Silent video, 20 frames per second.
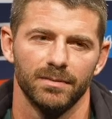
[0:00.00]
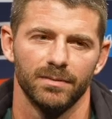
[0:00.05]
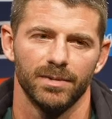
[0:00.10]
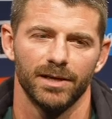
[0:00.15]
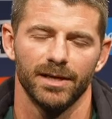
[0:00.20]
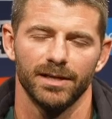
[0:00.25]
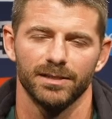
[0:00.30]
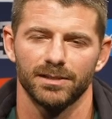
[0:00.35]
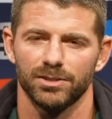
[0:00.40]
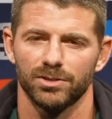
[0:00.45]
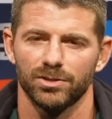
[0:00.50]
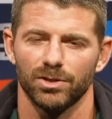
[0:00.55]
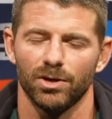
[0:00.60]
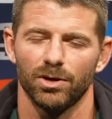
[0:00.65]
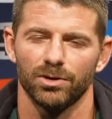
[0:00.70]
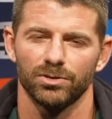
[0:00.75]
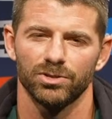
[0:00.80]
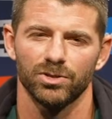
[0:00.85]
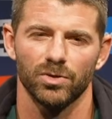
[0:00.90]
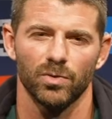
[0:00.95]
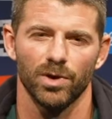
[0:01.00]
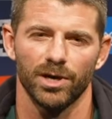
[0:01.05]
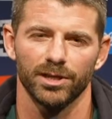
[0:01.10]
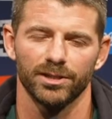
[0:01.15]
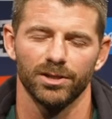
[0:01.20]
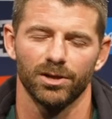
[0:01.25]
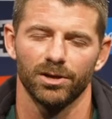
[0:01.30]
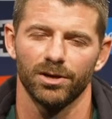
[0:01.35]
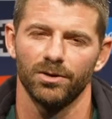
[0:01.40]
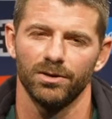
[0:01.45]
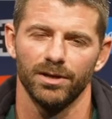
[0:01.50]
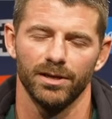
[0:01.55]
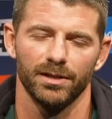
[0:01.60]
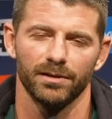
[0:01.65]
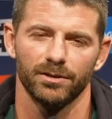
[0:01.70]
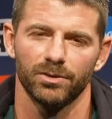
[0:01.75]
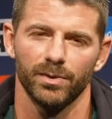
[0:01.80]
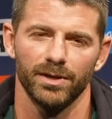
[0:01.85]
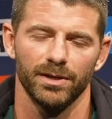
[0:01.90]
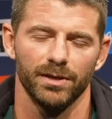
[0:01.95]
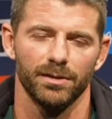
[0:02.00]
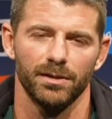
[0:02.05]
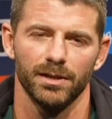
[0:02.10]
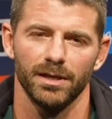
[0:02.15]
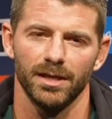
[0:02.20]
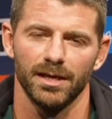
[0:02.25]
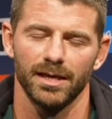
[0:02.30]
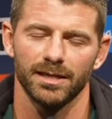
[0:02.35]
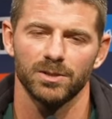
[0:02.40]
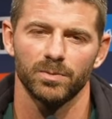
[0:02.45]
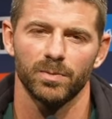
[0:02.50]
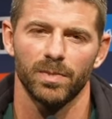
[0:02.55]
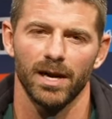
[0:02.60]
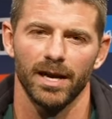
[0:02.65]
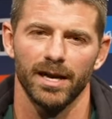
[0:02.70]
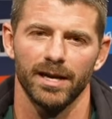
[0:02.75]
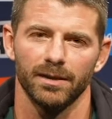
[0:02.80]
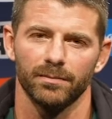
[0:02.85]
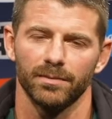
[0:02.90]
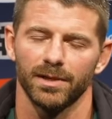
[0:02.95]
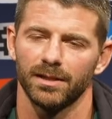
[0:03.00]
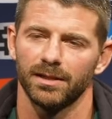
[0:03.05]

That has a strong squad, not only the 23 that's playing,